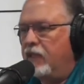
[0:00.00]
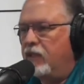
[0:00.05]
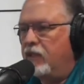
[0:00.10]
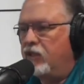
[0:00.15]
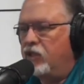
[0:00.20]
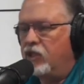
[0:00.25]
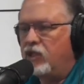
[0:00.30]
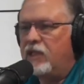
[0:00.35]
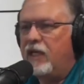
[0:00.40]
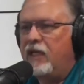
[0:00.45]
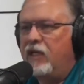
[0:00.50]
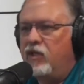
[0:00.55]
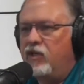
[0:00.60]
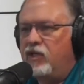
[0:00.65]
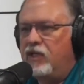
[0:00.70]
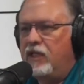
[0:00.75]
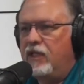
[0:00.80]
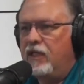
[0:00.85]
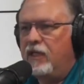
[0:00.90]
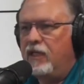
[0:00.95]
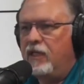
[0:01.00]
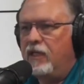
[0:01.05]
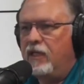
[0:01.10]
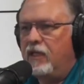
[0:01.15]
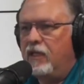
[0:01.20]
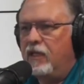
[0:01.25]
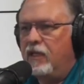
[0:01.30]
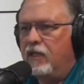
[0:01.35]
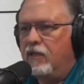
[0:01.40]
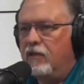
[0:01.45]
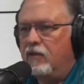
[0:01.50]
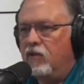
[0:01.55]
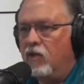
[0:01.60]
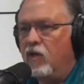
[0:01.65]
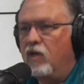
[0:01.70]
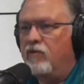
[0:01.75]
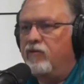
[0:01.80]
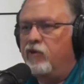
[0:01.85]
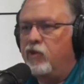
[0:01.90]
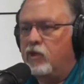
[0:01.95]
Just like you see
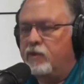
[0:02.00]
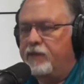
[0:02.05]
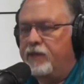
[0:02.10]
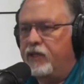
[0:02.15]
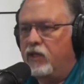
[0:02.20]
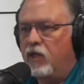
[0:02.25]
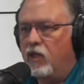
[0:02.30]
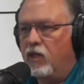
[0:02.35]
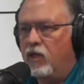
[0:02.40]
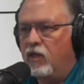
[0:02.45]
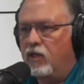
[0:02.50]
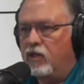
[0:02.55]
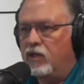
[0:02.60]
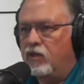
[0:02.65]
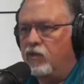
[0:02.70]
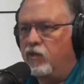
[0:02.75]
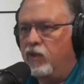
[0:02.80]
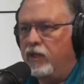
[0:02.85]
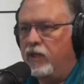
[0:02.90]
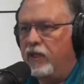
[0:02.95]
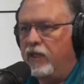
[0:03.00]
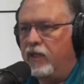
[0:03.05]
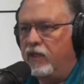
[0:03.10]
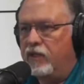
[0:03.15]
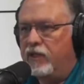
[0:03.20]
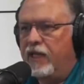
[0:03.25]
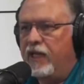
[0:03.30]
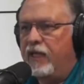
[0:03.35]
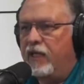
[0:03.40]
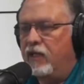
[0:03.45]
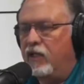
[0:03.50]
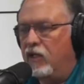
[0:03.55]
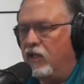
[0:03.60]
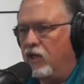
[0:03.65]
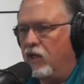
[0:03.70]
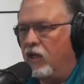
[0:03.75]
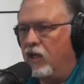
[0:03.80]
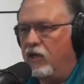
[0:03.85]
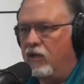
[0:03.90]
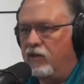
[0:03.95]
law enforcement dogs when they're taking the
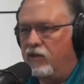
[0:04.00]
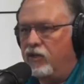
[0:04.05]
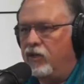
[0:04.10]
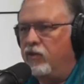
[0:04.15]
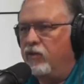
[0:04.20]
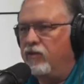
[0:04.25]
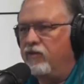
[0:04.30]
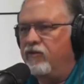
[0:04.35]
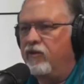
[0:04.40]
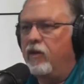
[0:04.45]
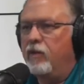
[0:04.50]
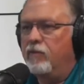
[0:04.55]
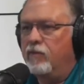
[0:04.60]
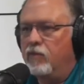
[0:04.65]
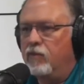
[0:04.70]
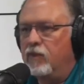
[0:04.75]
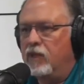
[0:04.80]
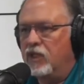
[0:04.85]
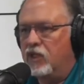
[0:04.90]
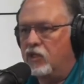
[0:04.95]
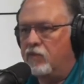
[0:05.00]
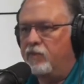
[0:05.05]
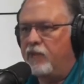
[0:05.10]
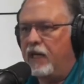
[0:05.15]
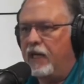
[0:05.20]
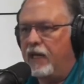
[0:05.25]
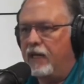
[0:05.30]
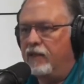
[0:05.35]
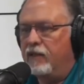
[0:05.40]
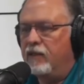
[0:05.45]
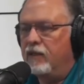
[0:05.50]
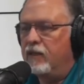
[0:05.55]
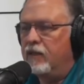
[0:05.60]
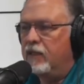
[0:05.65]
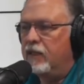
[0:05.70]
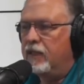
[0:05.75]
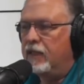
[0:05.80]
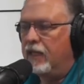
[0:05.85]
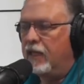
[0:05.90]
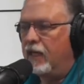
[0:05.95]
dog to and from a spot,
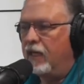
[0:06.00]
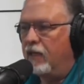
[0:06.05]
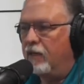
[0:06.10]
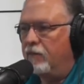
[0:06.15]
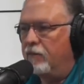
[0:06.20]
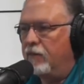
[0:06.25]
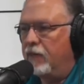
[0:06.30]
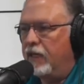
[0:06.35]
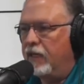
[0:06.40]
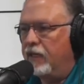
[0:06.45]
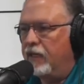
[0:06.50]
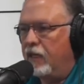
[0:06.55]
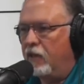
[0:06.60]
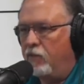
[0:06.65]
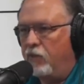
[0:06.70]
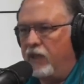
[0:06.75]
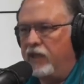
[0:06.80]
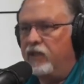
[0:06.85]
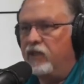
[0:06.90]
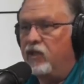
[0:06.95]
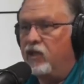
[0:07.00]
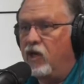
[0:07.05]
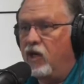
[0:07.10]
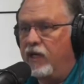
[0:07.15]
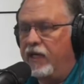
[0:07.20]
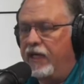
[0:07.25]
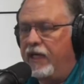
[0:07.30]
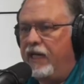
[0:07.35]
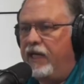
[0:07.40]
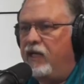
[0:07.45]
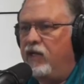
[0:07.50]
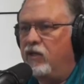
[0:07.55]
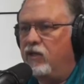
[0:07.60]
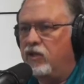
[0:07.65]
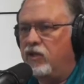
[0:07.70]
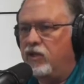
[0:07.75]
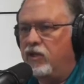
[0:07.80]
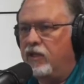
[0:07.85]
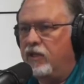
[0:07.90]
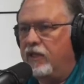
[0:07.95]
they'll bring the dog at heel
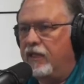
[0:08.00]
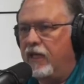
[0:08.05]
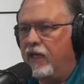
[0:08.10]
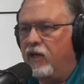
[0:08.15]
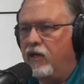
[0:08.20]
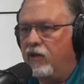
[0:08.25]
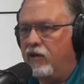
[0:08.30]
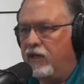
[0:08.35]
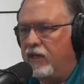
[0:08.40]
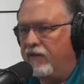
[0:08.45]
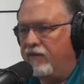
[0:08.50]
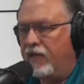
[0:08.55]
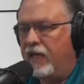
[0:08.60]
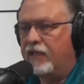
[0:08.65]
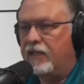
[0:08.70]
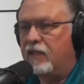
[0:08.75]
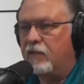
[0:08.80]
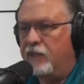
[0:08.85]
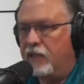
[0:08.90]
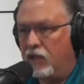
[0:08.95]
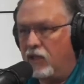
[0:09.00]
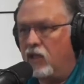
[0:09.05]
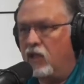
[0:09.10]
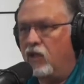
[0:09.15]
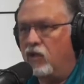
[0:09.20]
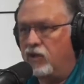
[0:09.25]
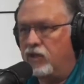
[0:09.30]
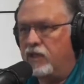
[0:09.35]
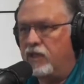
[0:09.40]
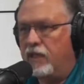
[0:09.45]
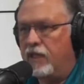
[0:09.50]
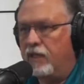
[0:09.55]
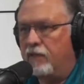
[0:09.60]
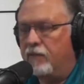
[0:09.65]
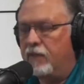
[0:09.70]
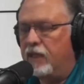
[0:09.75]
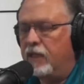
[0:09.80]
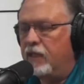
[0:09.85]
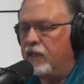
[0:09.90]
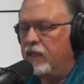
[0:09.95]
so that they've got them in close to
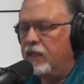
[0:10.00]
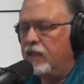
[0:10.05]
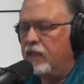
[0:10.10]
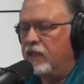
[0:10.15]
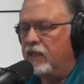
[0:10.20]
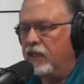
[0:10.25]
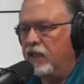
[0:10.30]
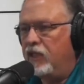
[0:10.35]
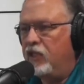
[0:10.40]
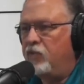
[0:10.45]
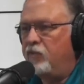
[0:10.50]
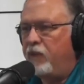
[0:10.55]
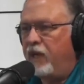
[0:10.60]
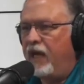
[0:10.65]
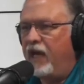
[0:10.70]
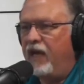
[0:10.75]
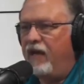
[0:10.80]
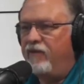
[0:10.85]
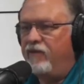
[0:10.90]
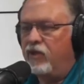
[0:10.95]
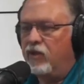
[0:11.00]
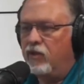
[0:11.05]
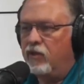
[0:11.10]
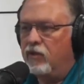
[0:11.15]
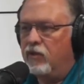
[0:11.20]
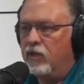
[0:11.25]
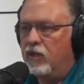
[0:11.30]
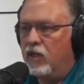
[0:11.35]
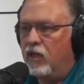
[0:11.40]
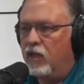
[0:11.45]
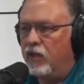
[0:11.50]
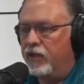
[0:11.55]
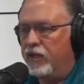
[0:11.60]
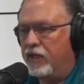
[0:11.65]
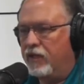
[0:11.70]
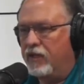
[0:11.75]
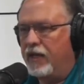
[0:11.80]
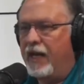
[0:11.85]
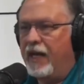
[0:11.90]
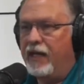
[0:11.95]
them. Leash behavior, on the
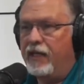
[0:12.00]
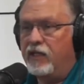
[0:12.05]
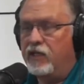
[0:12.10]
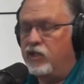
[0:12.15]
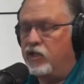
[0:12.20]
other hand, is